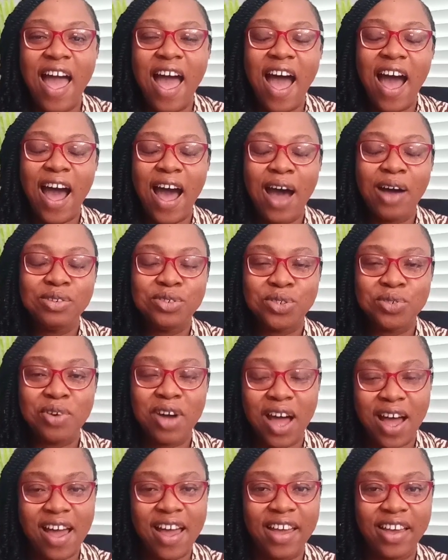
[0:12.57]
how
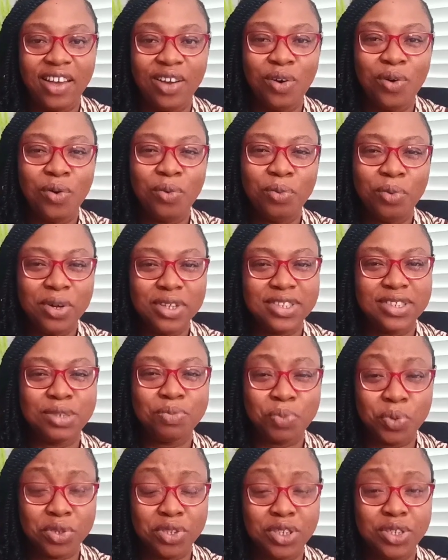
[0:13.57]
do I, or what's the
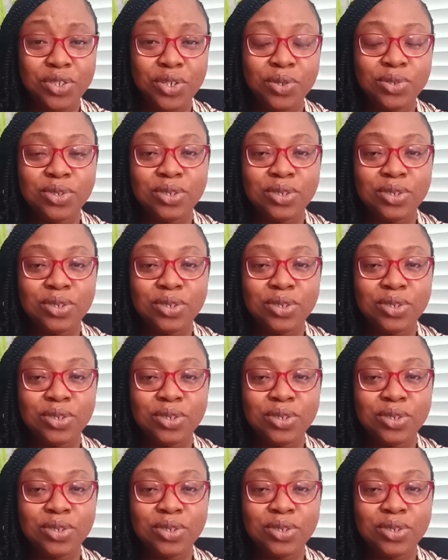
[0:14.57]
procedure